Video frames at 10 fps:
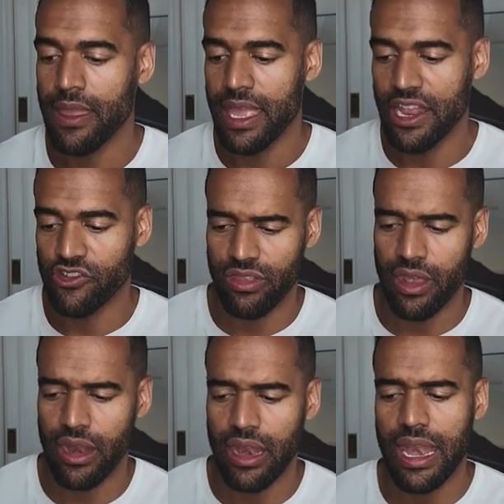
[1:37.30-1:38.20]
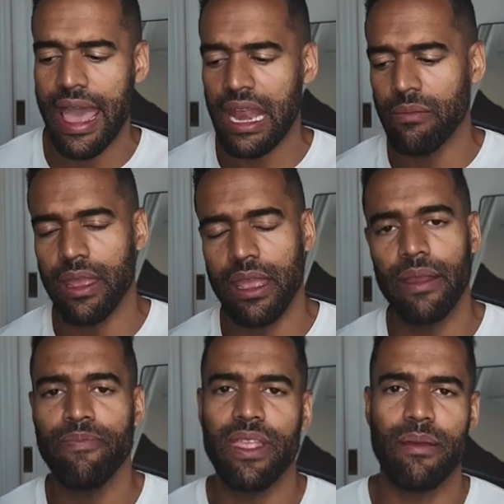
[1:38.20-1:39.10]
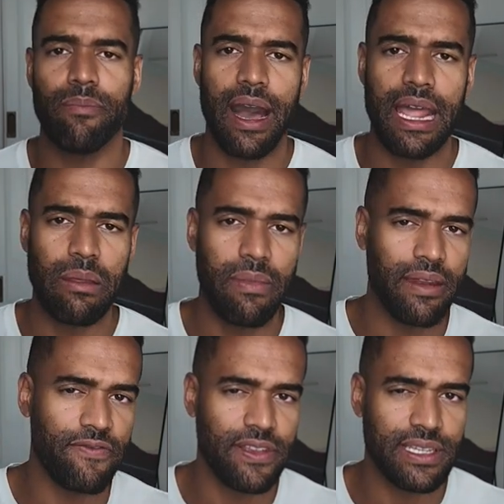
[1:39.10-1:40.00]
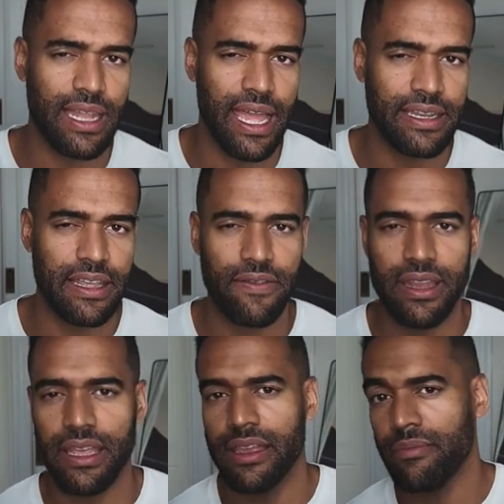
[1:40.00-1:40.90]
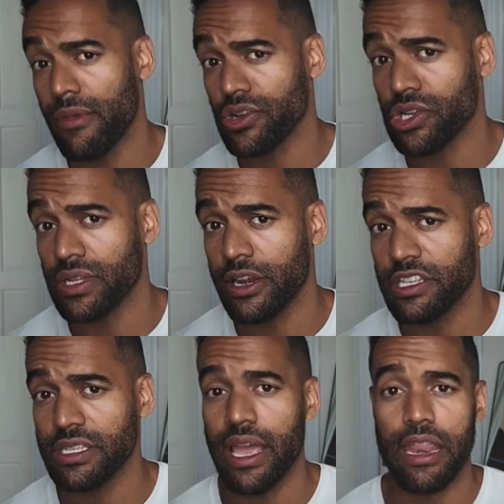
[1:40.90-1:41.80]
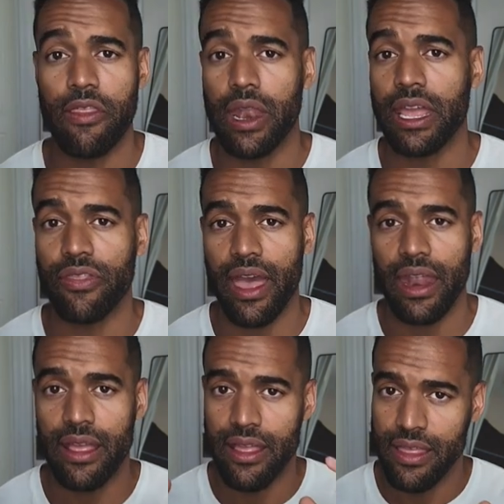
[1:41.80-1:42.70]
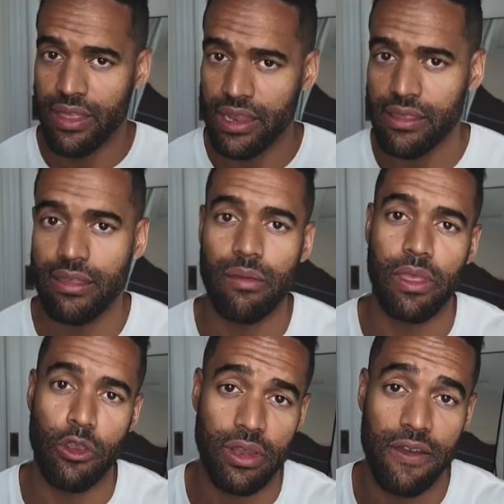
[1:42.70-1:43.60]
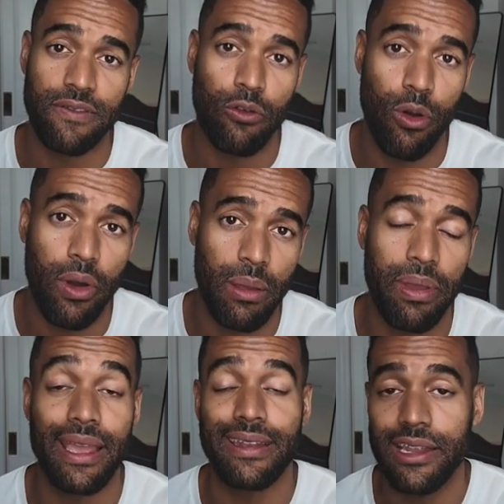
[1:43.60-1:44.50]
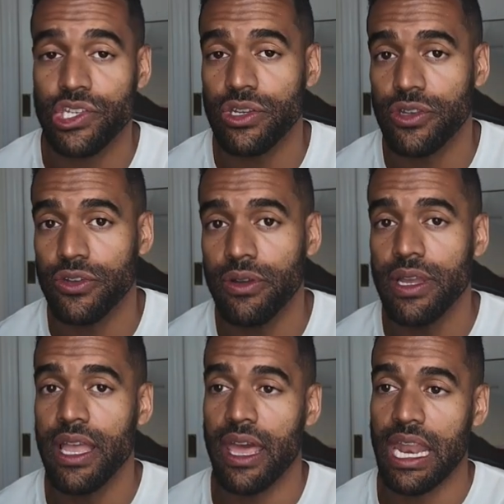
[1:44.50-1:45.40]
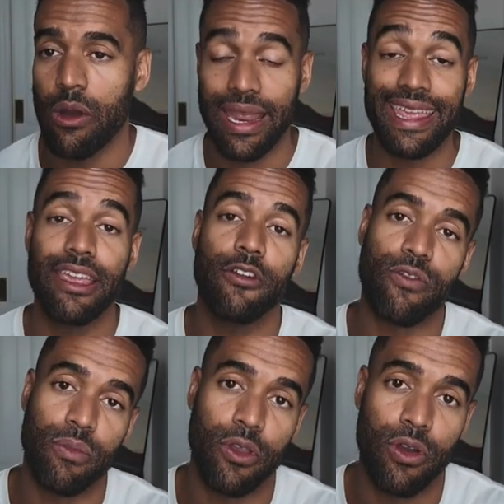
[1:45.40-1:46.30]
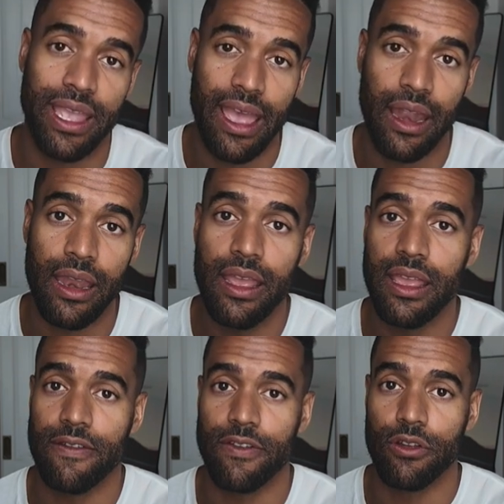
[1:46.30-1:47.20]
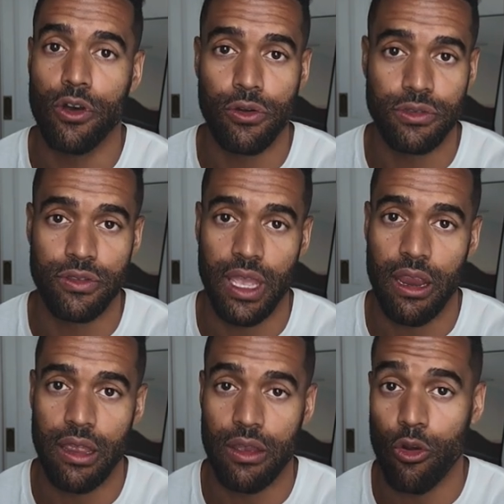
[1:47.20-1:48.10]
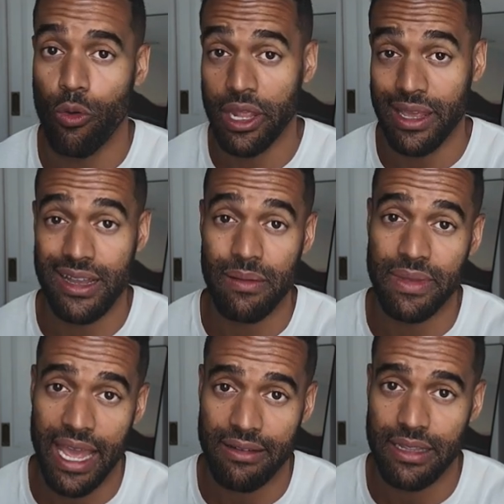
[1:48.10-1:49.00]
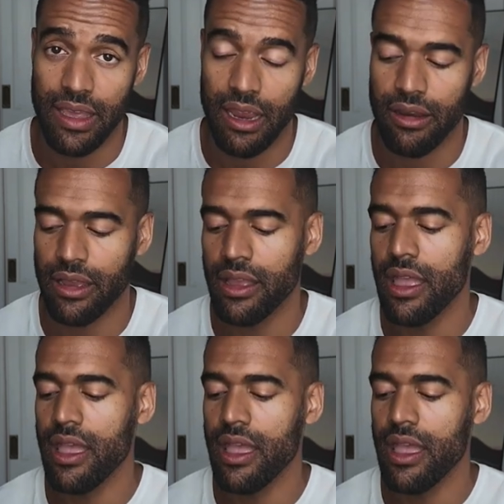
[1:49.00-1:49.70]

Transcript: interested in anatomy, embodiment, physical activity, martial arts, anything like that, then this is something you definitely will want to pay attention to. And I want to hear from you again if you're local to the area or willing to come down to the area.